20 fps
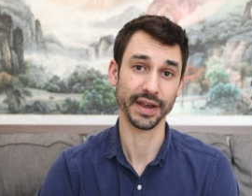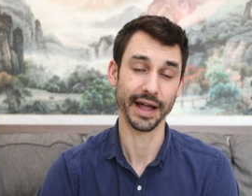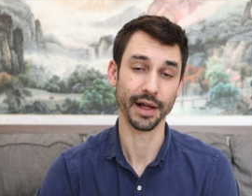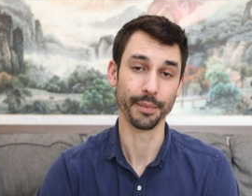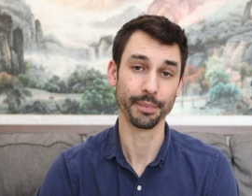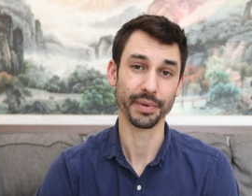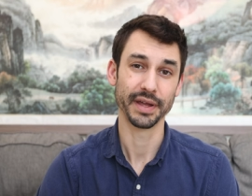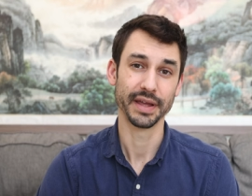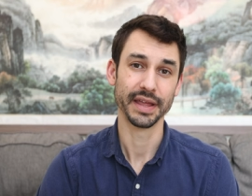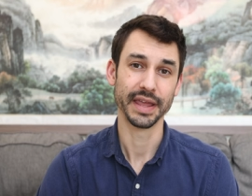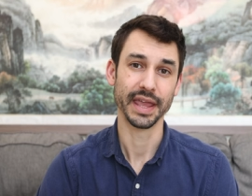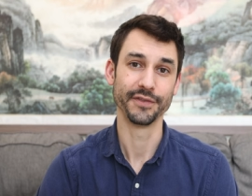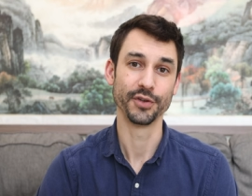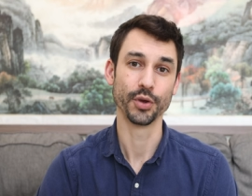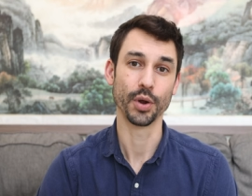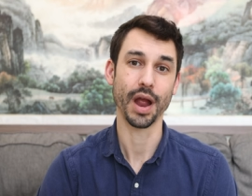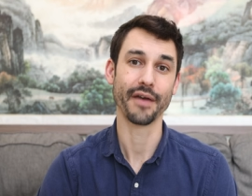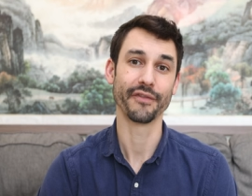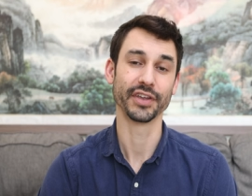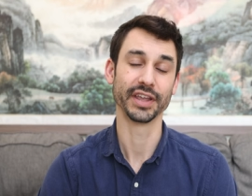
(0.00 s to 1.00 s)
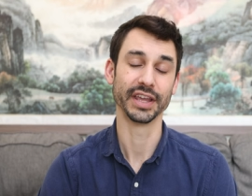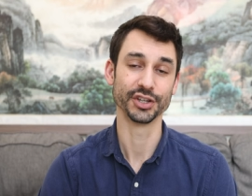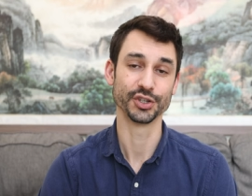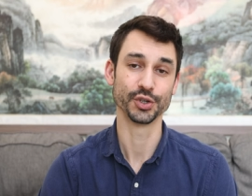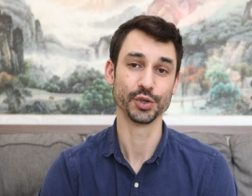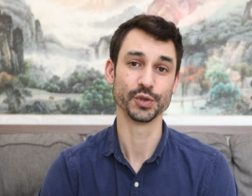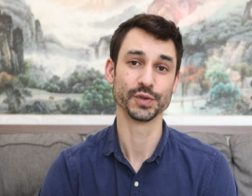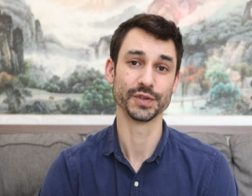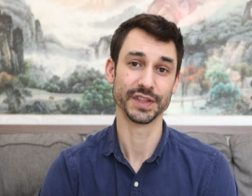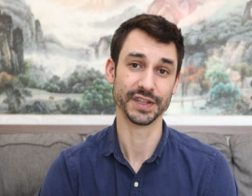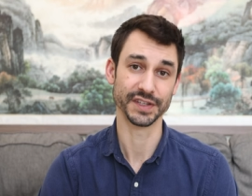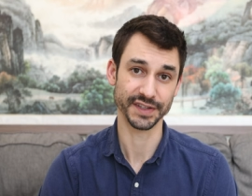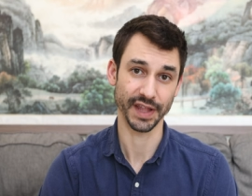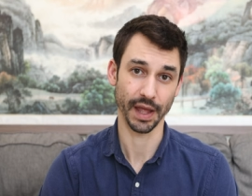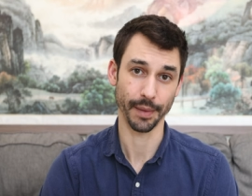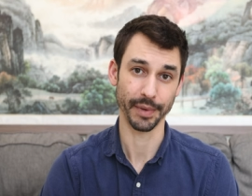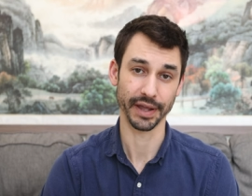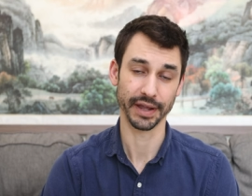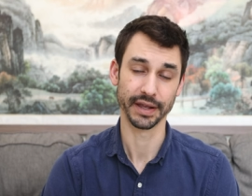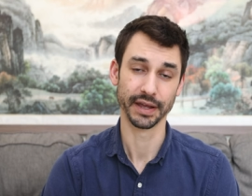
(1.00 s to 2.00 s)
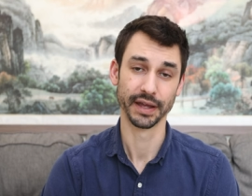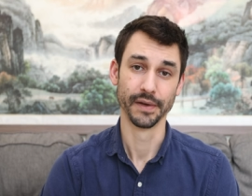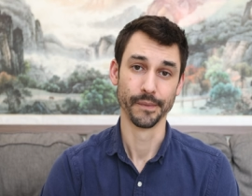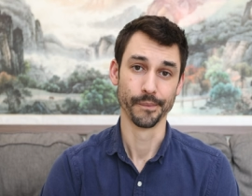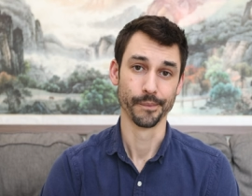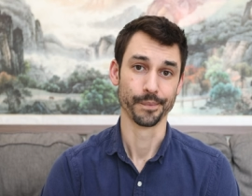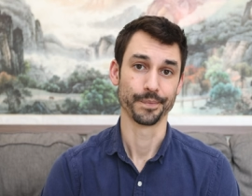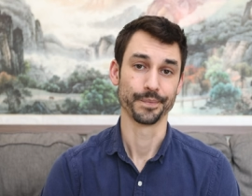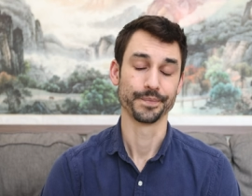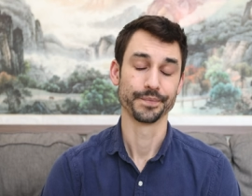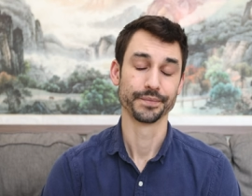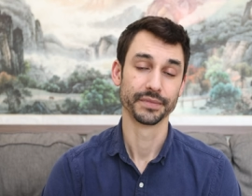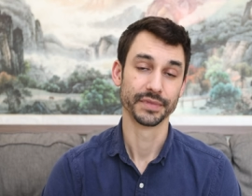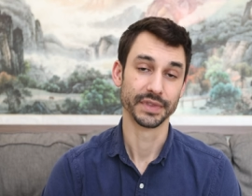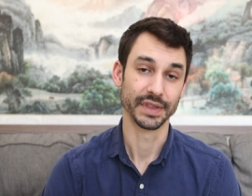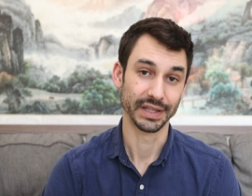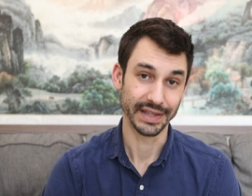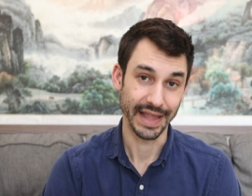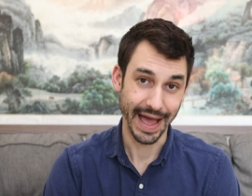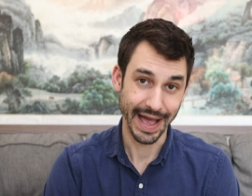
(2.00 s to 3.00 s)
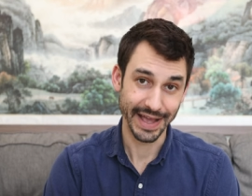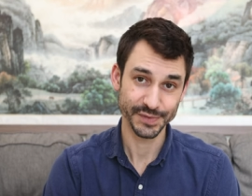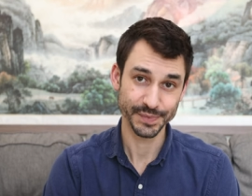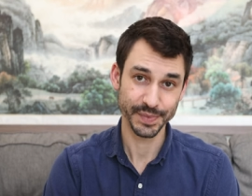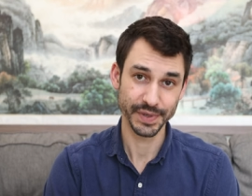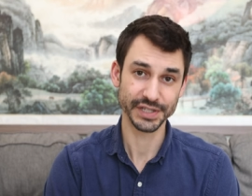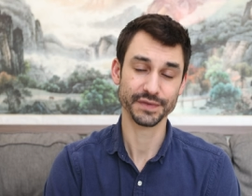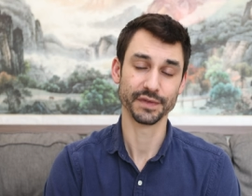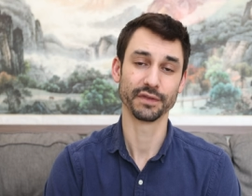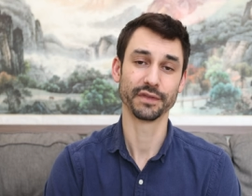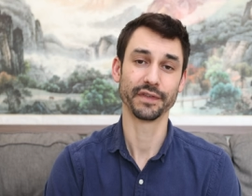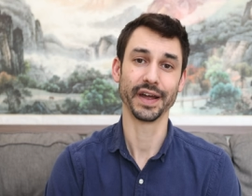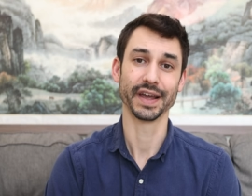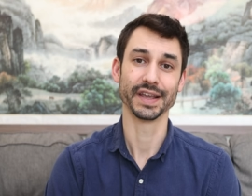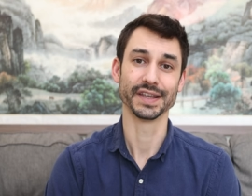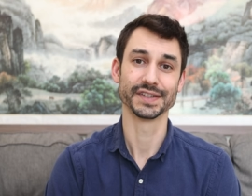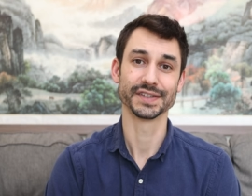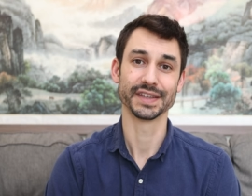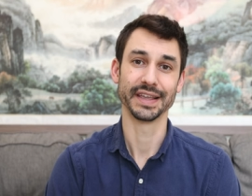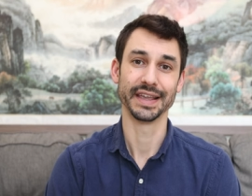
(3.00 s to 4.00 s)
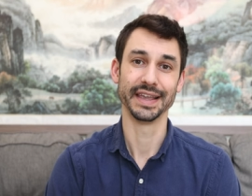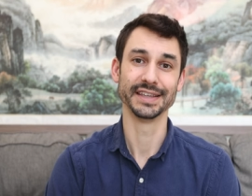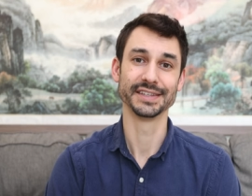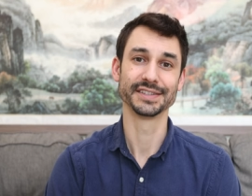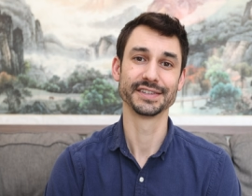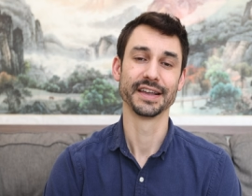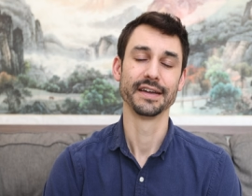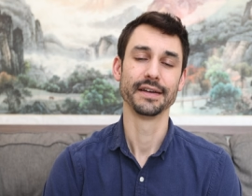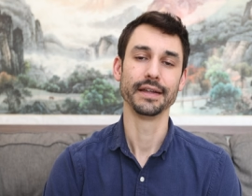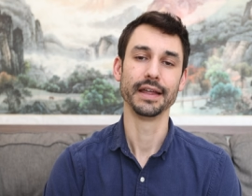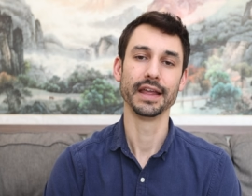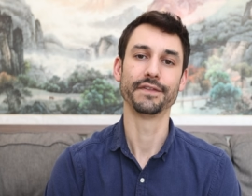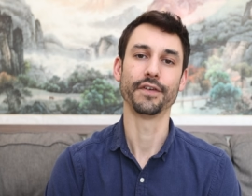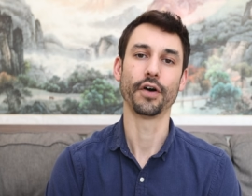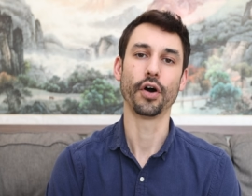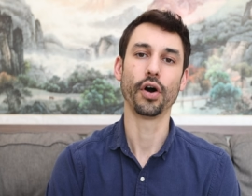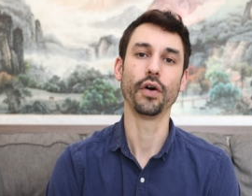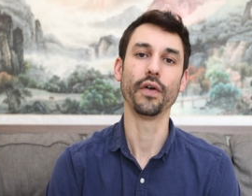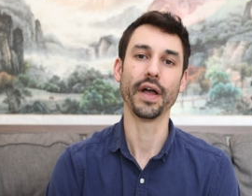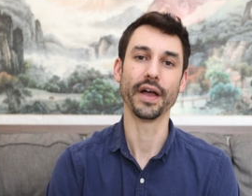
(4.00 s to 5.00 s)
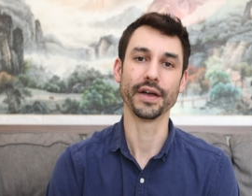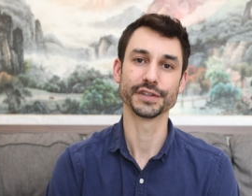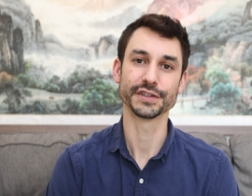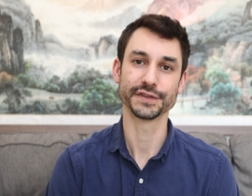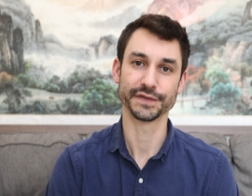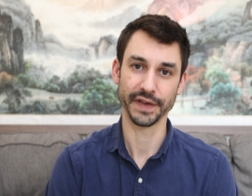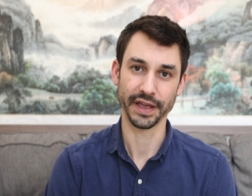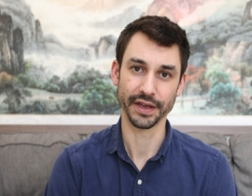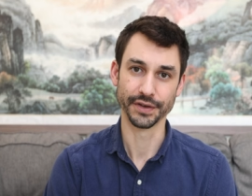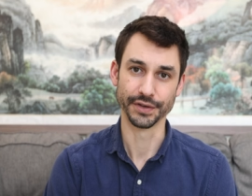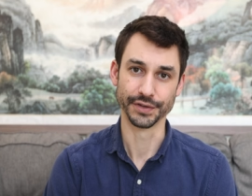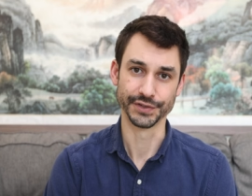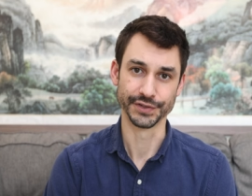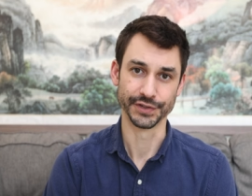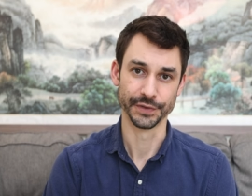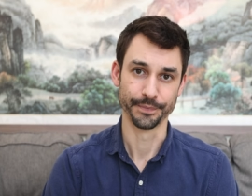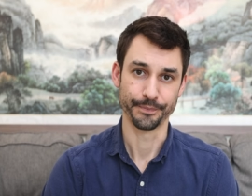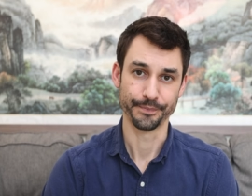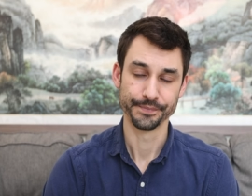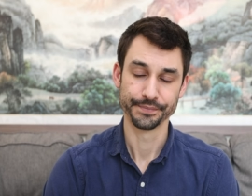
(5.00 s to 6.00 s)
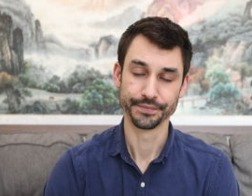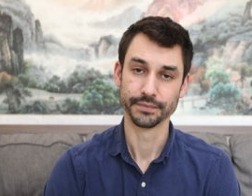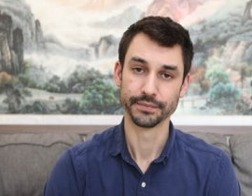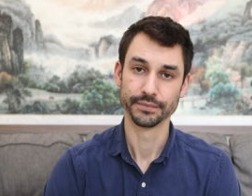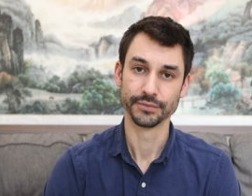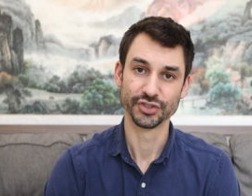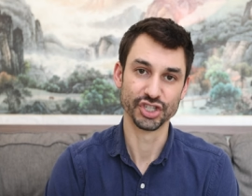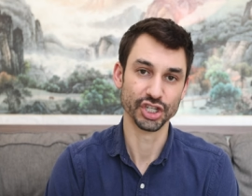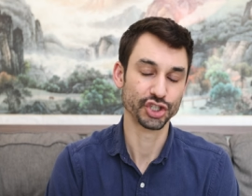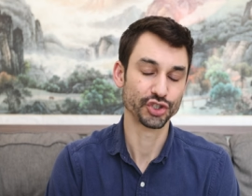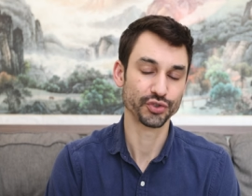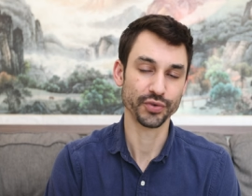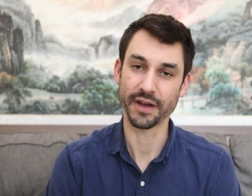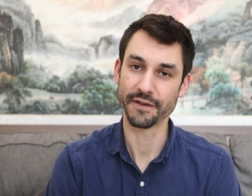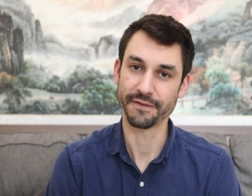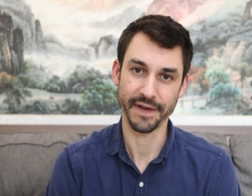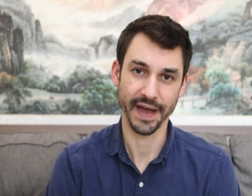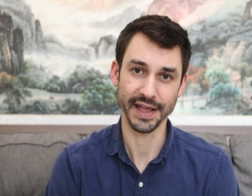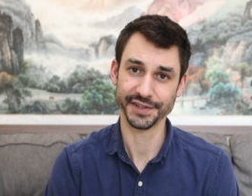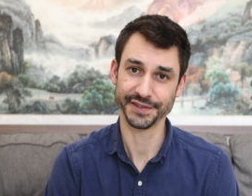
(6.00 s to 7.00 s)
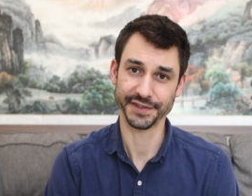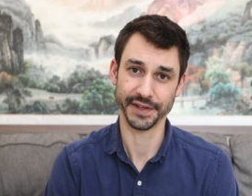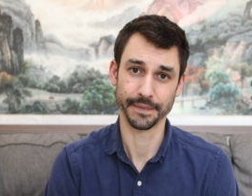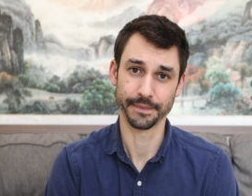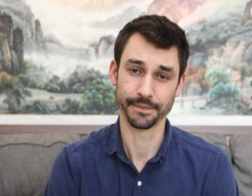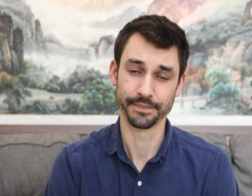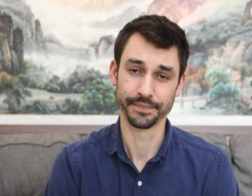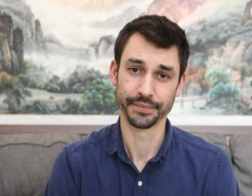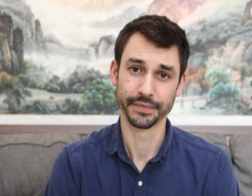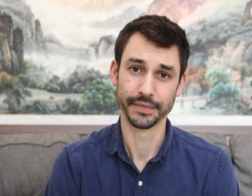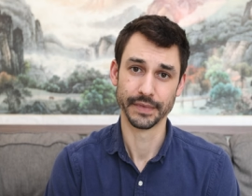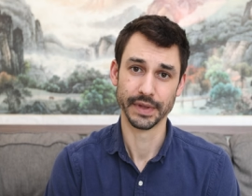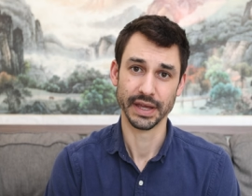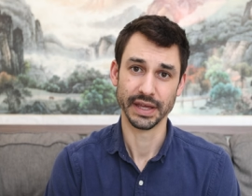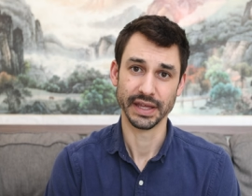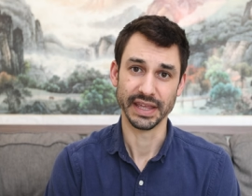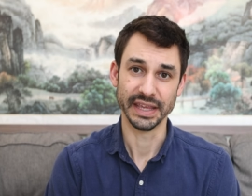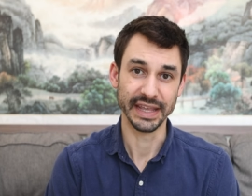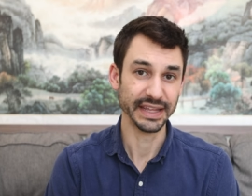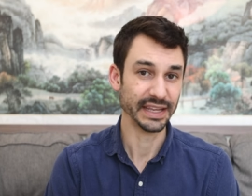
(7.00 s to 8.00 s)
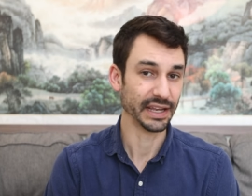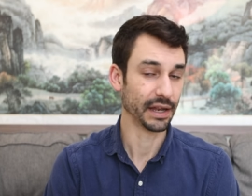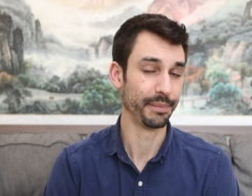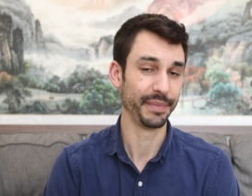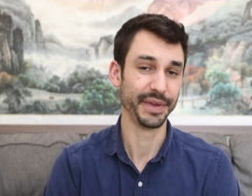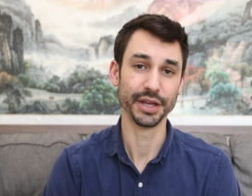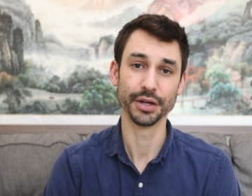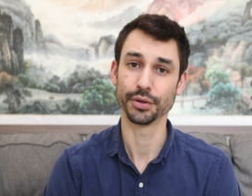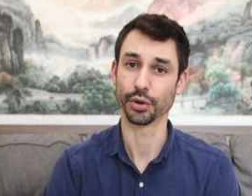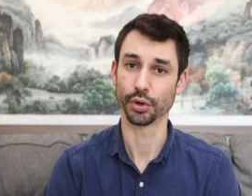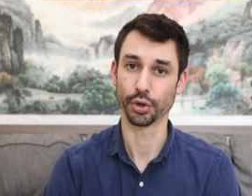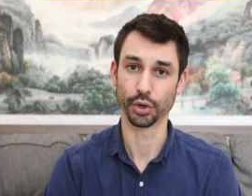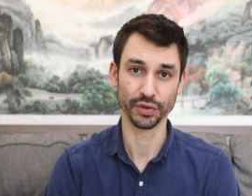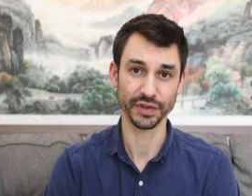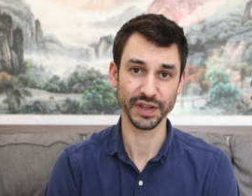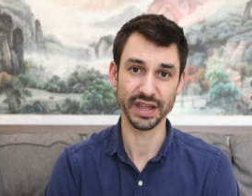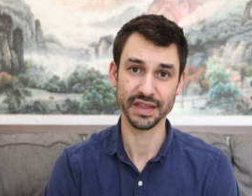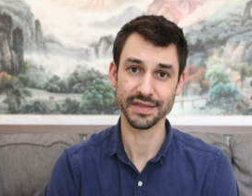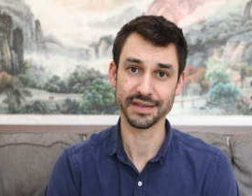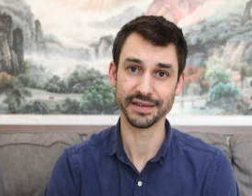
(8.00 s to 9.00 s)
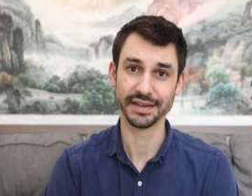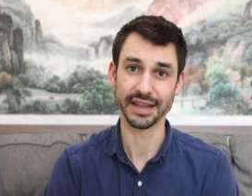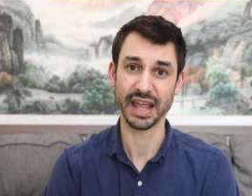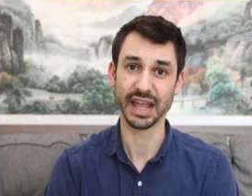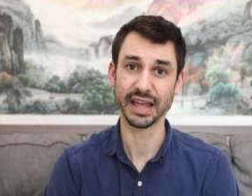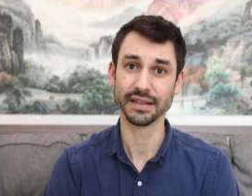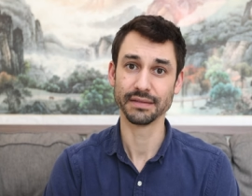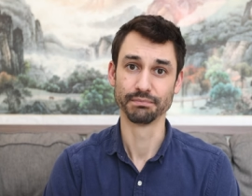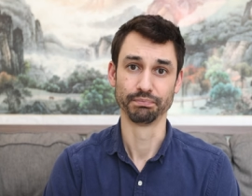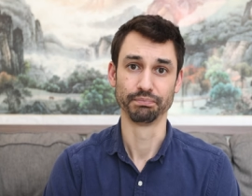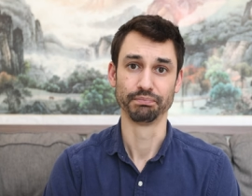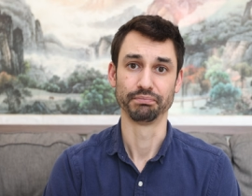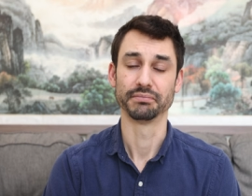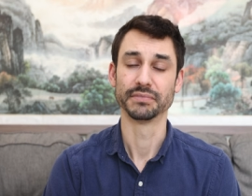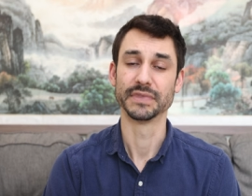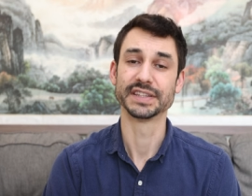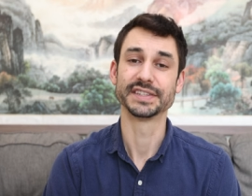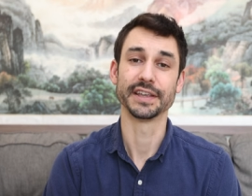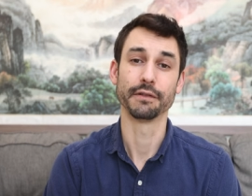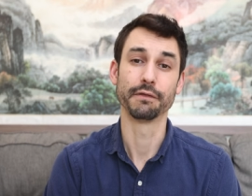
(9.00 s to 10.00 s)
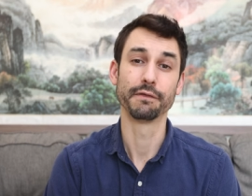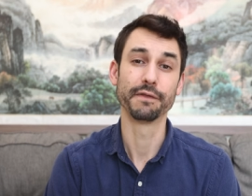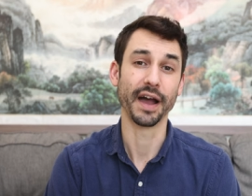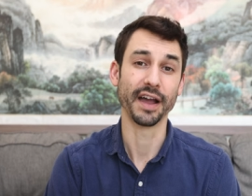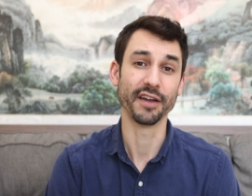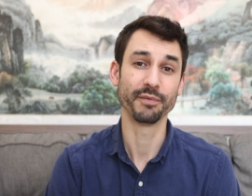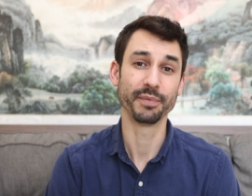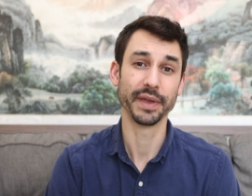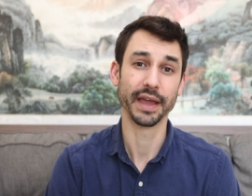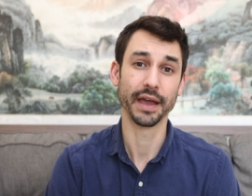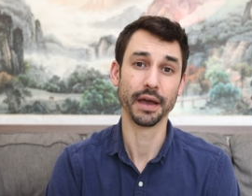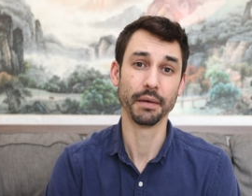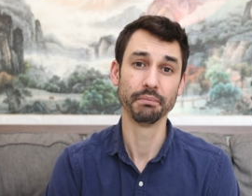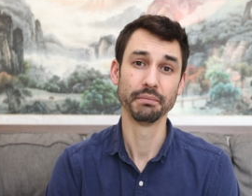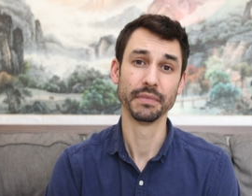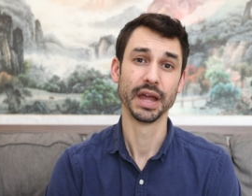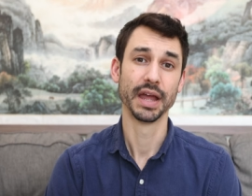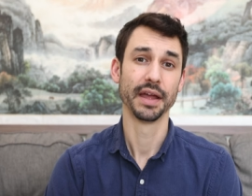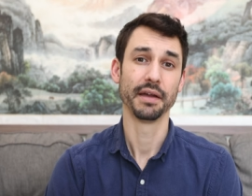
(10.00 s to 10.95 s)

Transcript: help if you're having issues with the stomach. The last piece of advice is if all else fails, just try fasting. Eat a meal early in the day, let's say 5 p.m.,